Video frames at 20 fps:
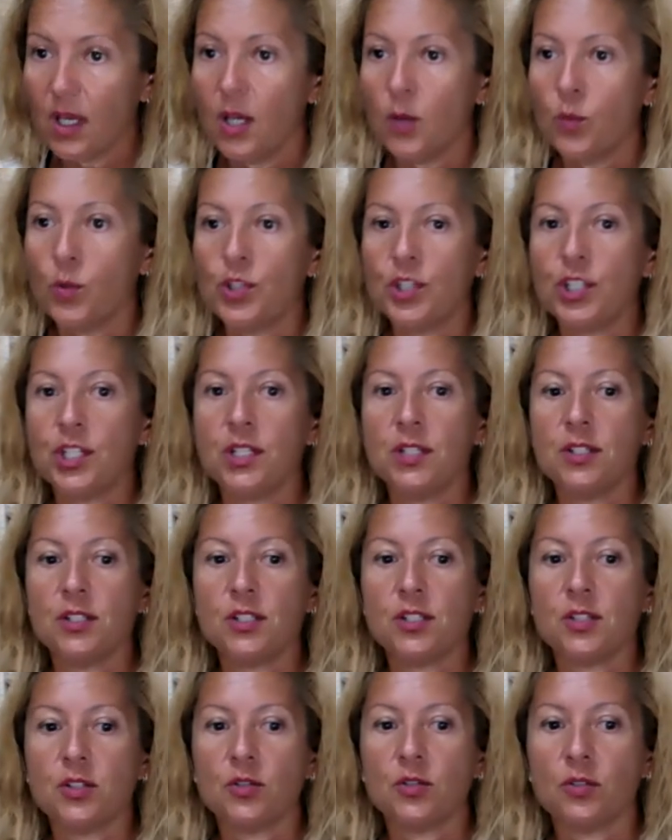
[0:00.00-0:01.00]
which
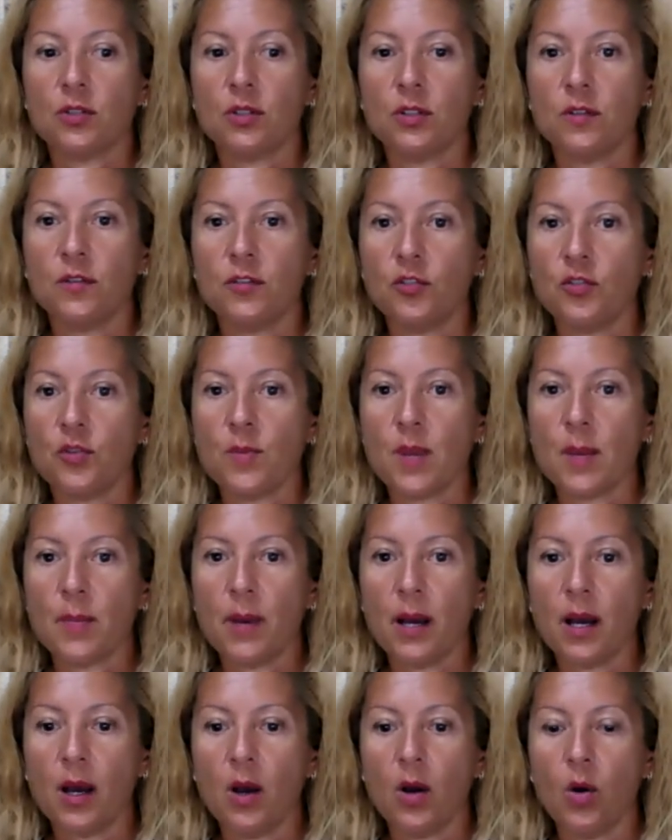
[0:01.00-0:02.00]
is, if you
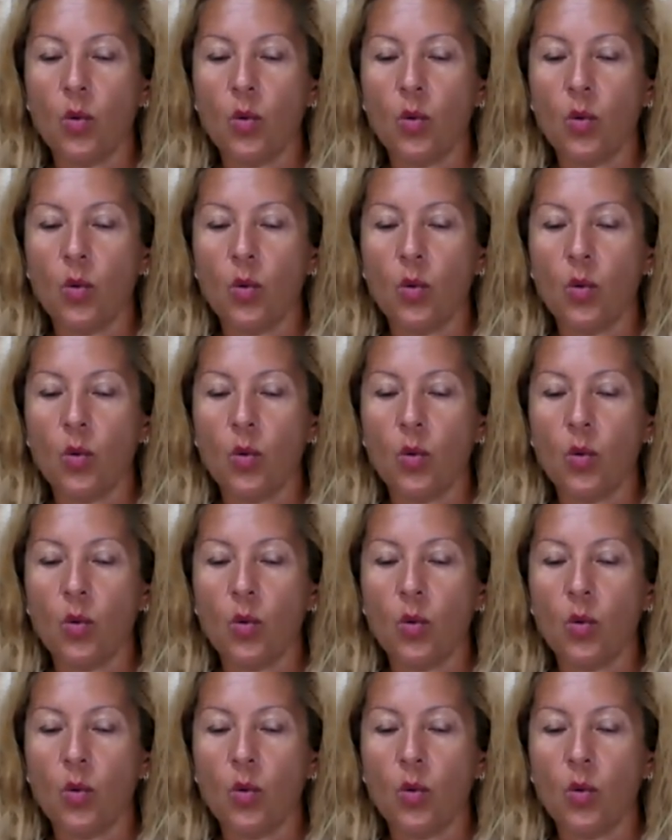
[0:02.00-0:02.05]
remember,